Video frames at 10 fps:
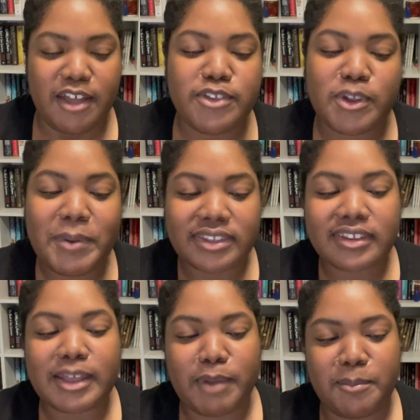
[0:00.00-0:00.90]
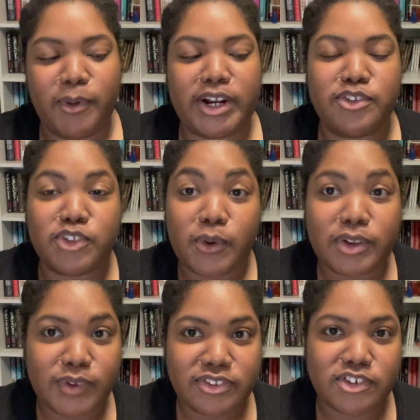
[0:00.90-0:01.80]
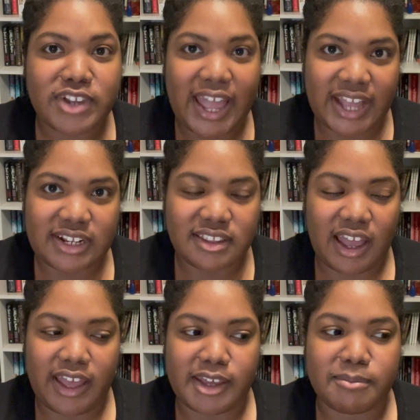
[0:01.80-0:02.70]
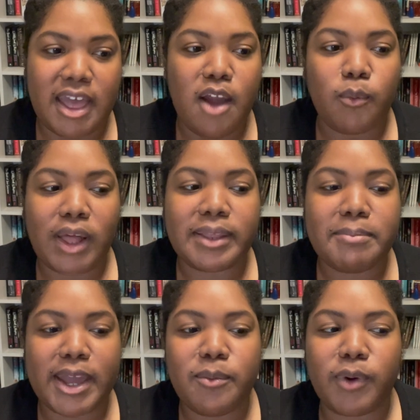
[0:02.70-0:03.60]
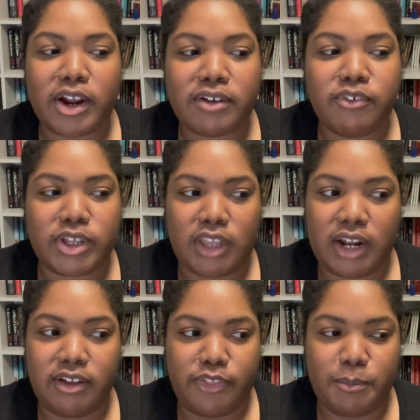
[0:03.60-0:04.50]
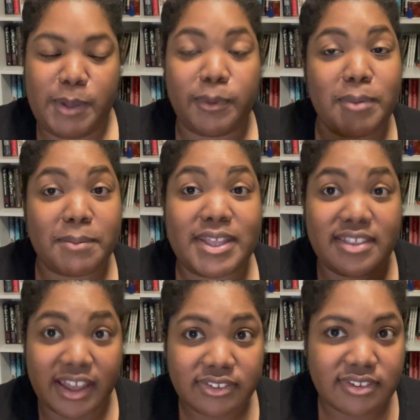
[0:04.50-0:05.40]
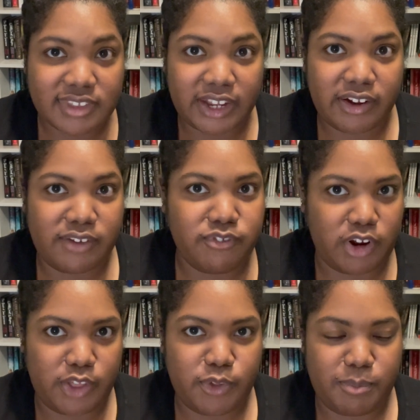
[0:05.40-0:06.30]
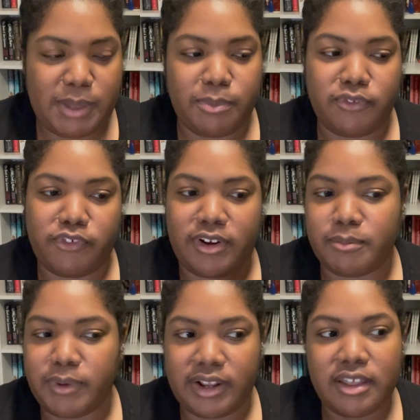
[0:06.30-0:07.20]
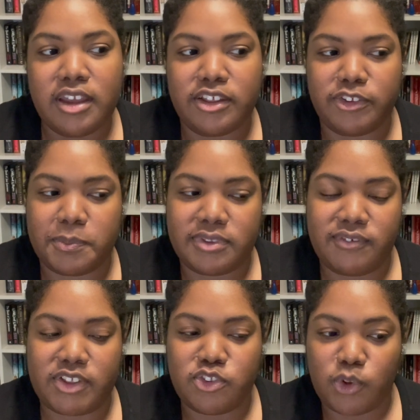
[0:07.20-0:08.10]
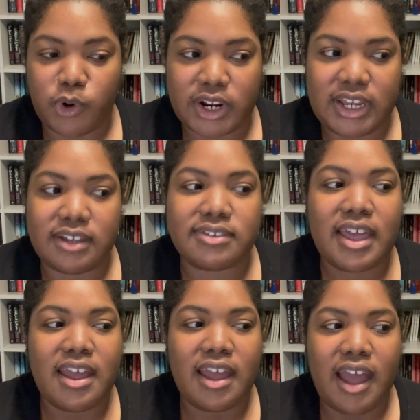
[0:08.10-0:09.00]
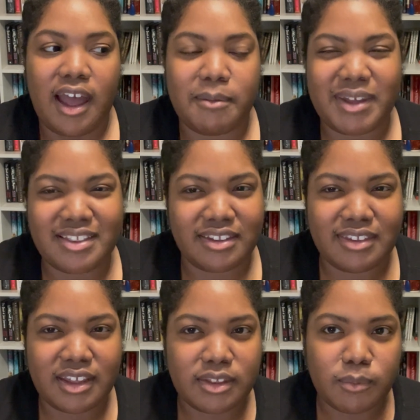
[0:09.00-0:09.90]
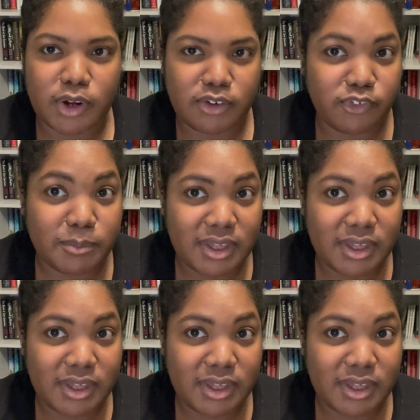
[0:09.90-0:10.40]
So basically my point is doing research ahead of time, while it may work for a lot of other people, may be necessary for other people for what, you know, specific stories, um, it doesn't work for me.